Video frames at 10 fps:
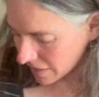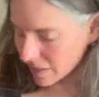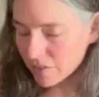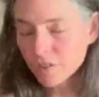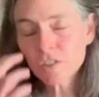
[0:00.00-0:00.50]

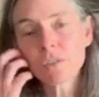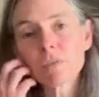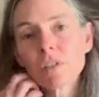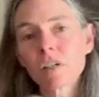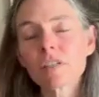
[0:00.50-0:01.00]
other two
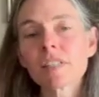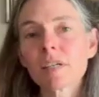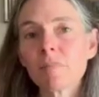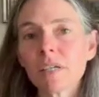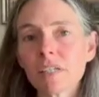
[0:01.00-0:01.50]
yarns
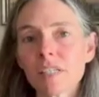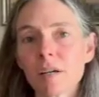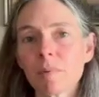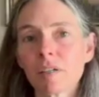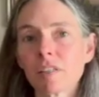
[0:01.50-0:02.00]
I picked
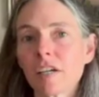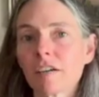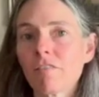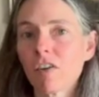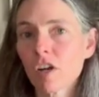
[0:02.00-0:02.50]
up are like
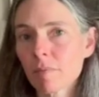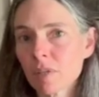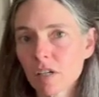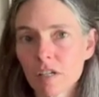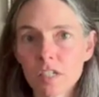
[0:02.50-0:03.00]
farm
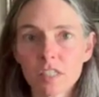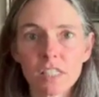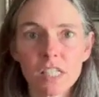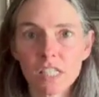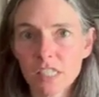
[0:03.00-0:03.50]

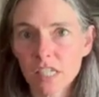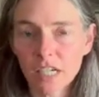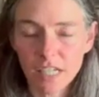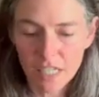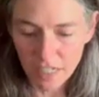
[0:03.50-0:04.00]
yarns,
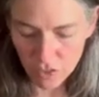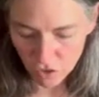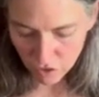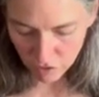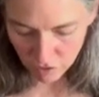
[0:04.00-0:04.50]
undyed,
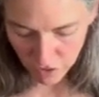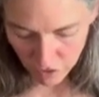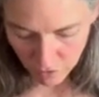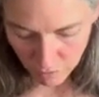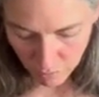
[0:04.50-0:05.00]
natural, you
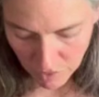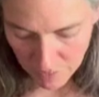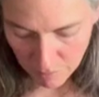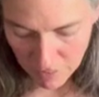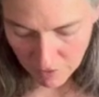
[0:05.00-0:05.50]
know, breed
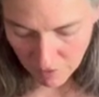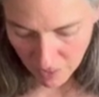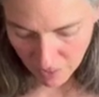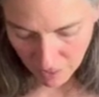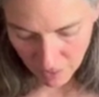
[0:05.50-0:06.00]

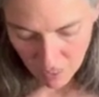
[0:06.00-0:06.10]
specific.